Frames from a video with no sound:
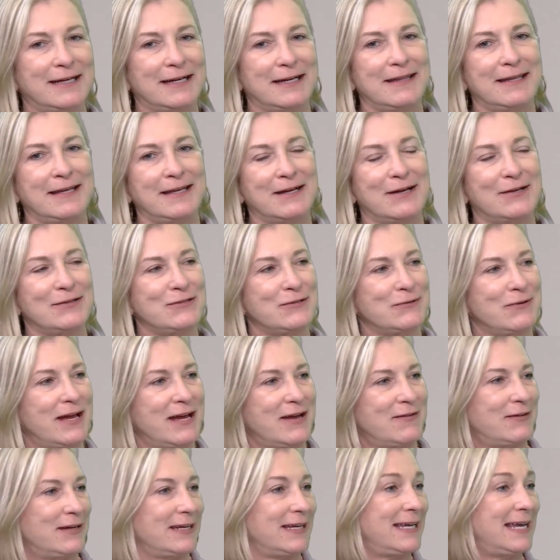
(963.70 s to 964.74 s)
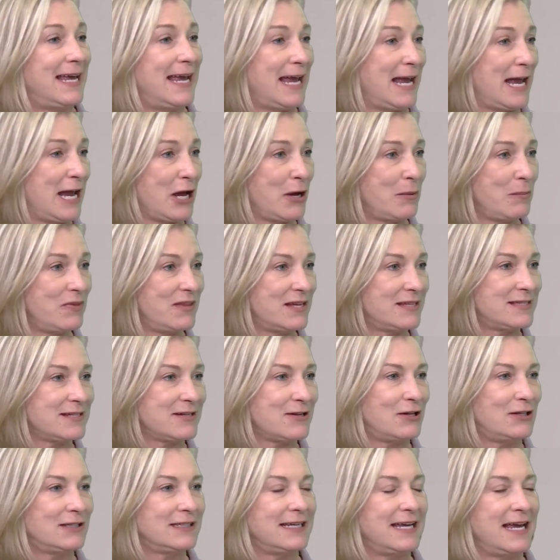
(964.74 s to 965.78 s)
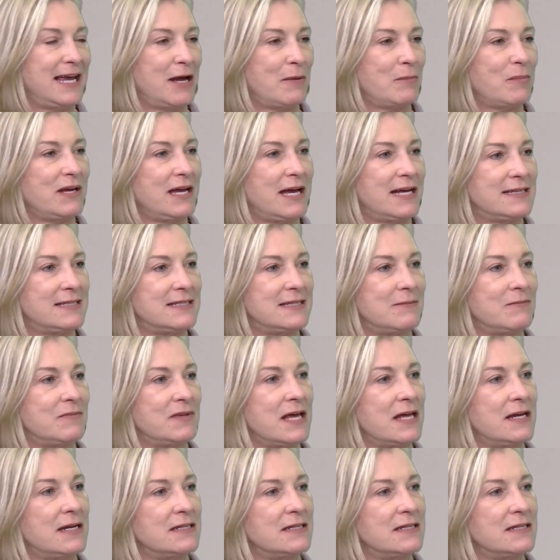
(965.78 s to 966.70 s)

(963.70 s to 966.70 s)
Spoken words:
They also have a camp that's called Camp Kesem.